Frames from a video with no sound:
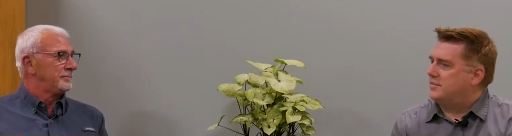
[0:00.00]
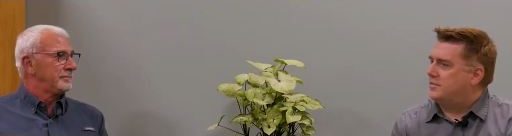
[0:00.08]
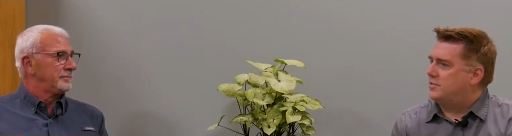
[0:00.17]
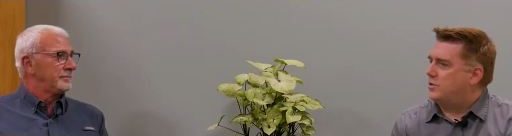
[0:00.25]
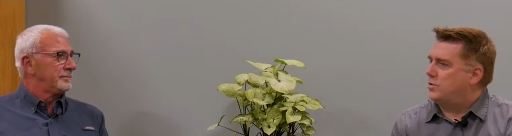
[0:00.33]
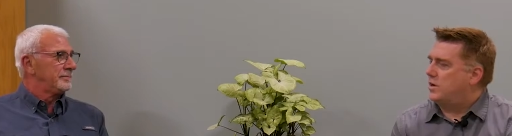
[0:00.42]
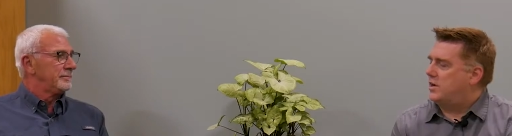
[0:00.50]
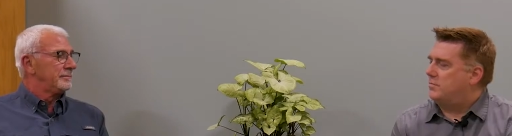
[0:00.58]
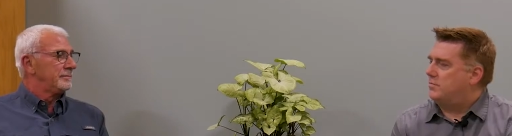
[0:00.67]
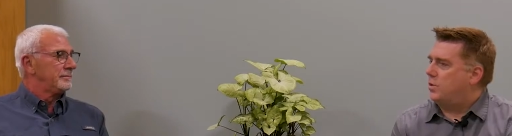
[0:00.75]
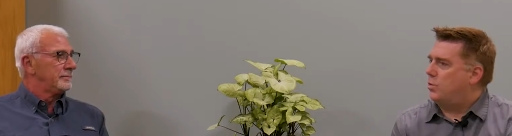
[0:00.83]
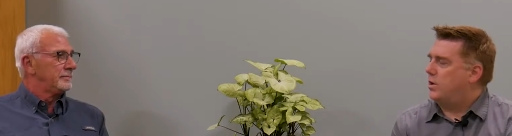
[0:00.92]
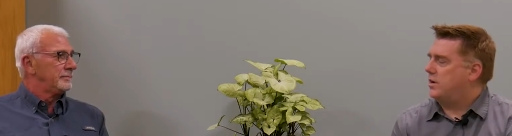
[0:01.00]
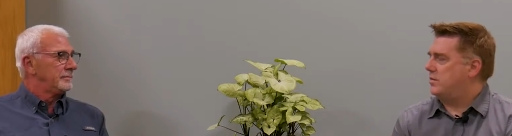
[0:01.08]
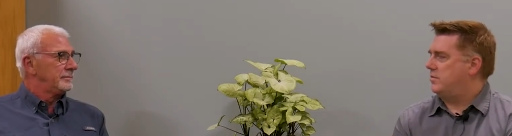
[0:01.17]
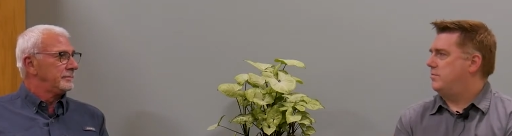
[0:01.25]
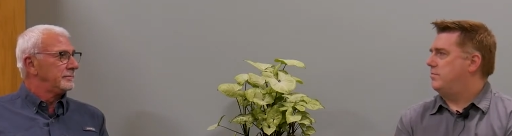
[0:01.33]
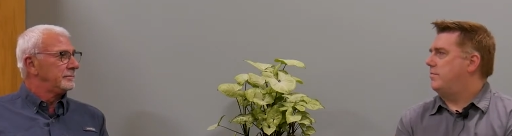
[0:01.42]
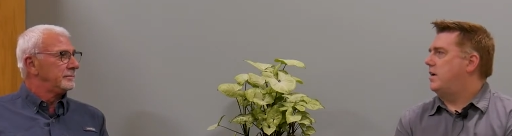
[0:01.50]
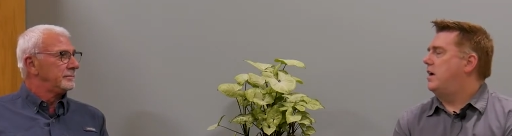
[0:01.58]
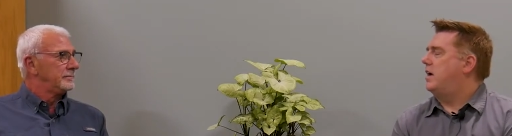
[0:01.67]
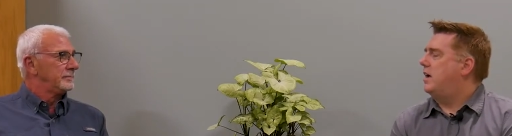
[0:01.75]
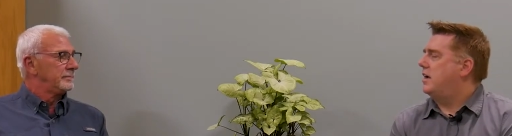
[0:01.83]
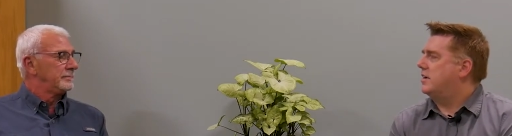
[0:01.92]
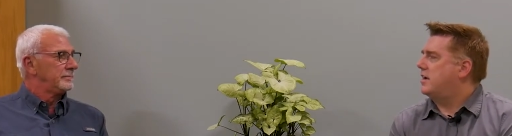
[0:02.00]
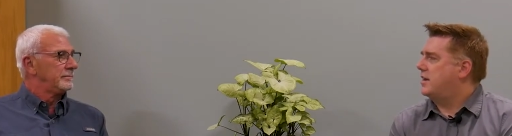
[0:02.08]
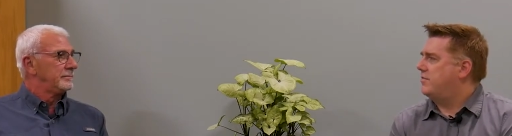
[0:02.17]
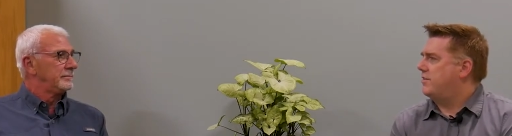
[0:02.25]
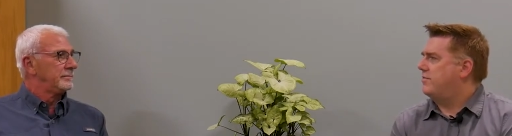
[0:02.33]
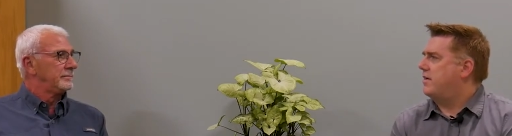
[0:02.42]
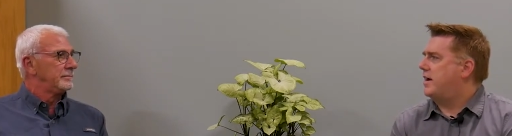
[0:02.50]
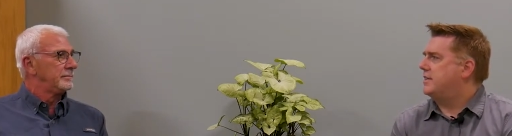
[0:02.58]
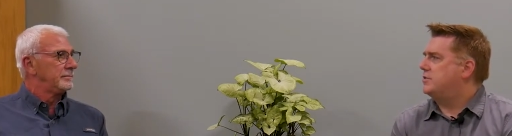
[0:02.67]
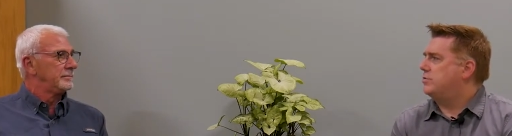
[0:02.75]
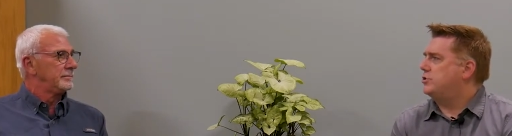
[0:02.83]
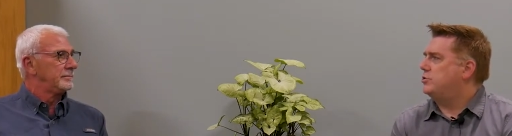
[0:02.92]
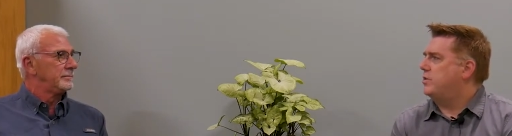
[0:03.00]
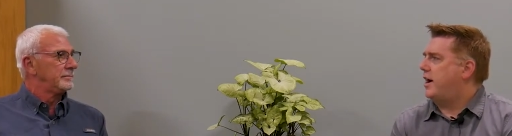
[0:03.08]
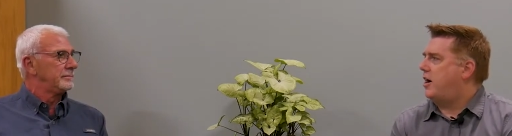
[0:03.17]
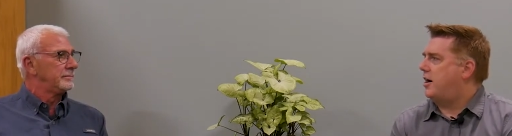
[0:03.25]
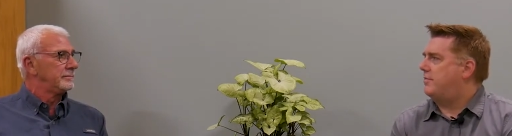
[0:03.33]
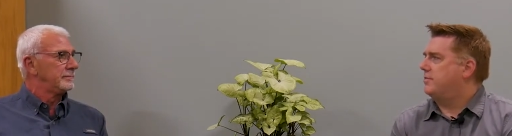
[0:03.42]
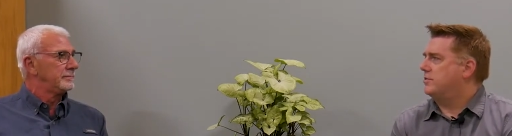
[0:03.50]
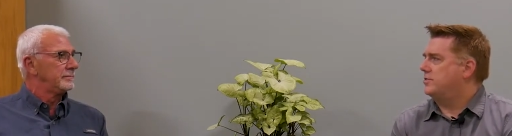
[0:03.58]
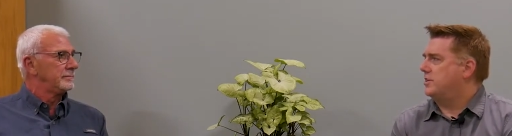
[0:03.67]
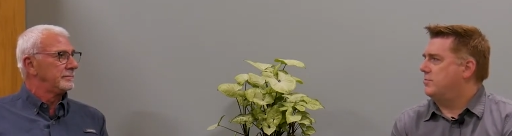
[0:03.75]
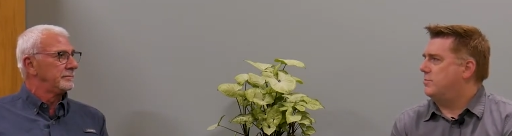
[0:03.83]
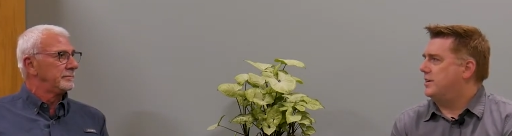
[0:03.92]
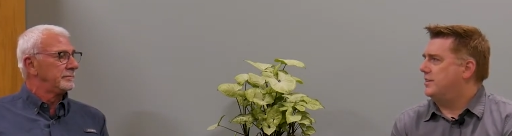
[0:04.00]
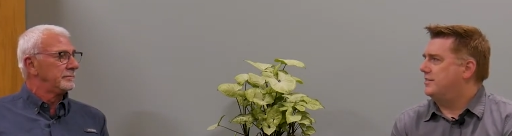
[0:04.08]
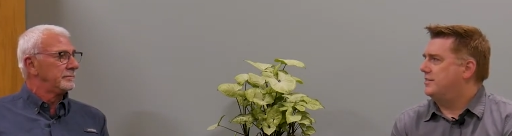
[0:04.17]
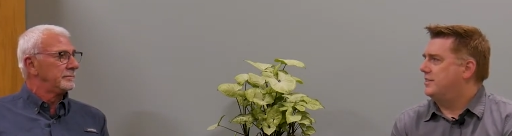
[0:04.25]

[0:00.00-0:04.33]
Speaker 1: So um, what uh, kind of advice would you offer someone